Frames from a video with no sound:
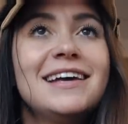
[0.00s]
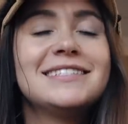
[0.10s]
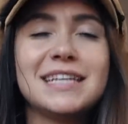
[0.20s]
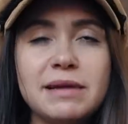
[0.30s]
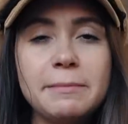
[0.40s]

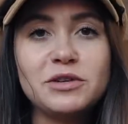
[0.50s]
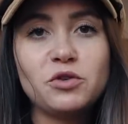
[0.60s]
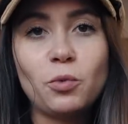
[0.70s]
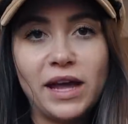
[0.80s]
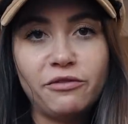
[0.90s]
sometimes you
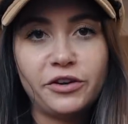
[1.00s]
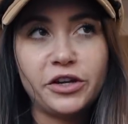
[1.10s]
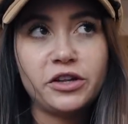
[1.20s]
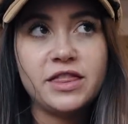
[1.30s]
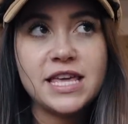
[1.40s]
have to wait for
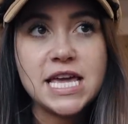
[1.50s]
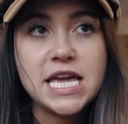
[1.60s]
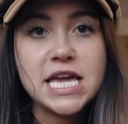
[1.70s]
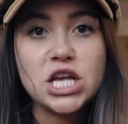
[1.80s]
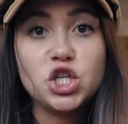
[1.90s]

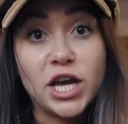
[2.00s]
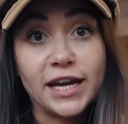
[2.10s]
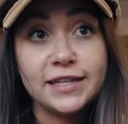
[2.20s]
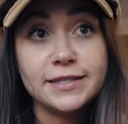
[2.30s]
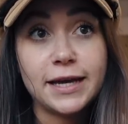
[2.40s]
the
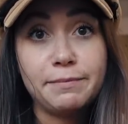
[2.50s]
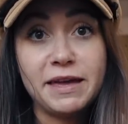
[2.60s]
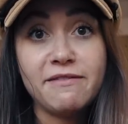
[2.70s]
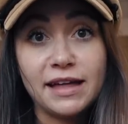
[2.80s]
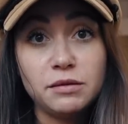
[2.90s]
check-in to
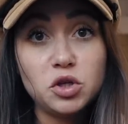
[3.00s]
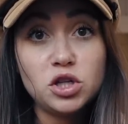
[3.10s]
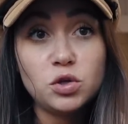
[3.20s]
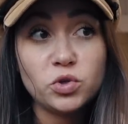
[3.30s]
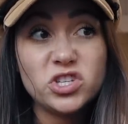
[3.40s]
be
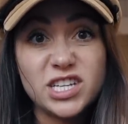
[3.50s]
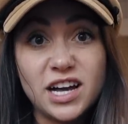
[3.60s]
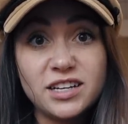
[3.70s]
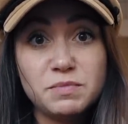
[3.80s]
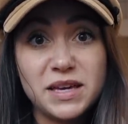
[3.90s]
available, which
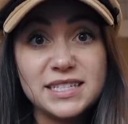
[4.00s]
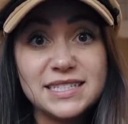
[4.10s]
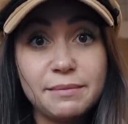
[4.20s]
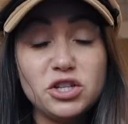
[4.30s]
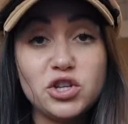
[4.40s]
sucks because
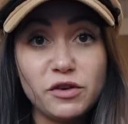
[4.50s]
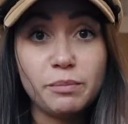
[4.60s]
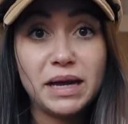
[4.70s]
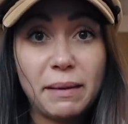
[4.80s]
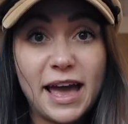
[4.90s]
that means you have your
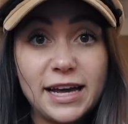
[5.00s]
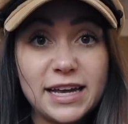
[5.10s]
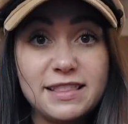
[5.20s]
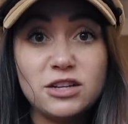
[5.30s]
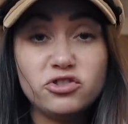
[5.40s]
big bag,
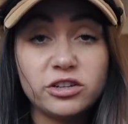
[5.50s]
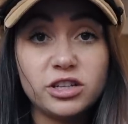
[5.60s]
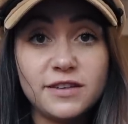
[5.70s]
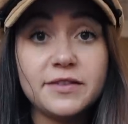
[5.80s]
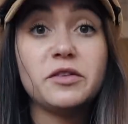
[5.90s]
and then
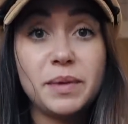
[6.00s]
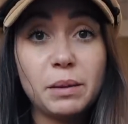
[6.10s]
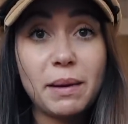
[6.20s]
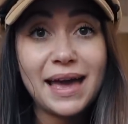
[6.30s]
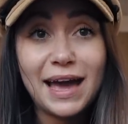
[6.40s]
generally if you have a
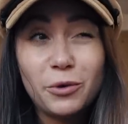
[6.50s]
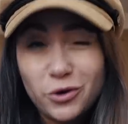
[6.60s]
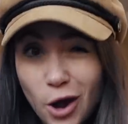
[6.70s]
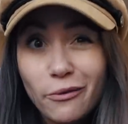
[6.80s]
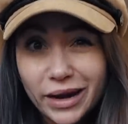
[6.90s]
big bag, I
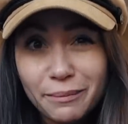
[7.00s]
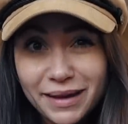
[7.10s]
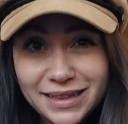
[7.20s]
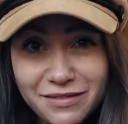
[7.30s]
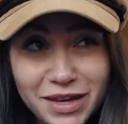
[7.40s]
would not
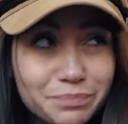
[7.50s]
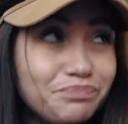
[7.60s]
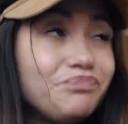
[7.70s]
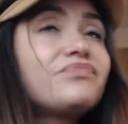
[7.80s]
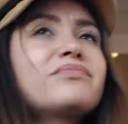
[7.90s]
recommend leaving.
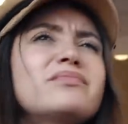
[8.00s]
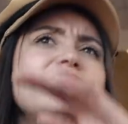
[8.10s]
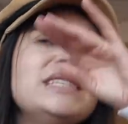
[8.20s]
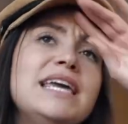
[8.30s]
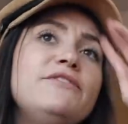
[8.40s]

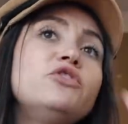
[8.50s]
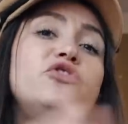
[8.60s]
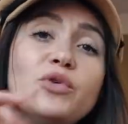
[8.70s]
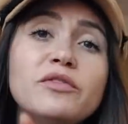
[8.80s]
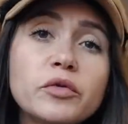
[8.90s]
If you
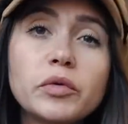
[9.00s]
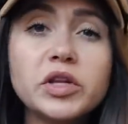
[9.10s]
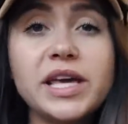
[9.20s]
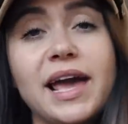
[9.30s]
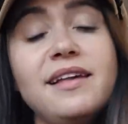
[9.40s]
do have a
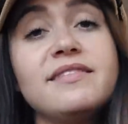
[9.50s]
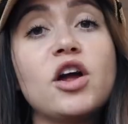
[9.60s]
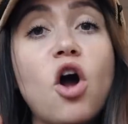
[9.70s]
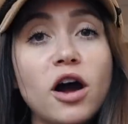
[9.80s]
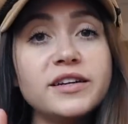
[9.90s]
rolly case,
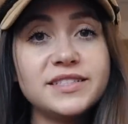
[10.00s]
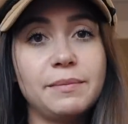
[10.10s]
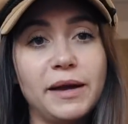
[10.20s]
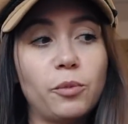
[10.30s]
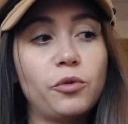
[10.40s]
there are
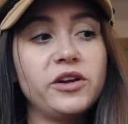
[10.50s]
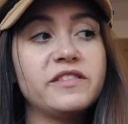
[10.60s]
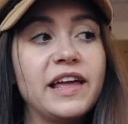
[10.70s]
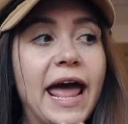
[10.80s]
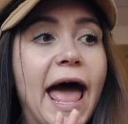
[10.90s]
some
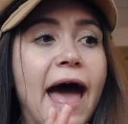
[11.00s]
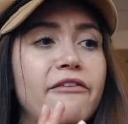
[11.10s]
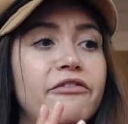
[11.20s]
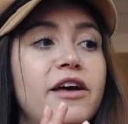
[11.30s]
airports that have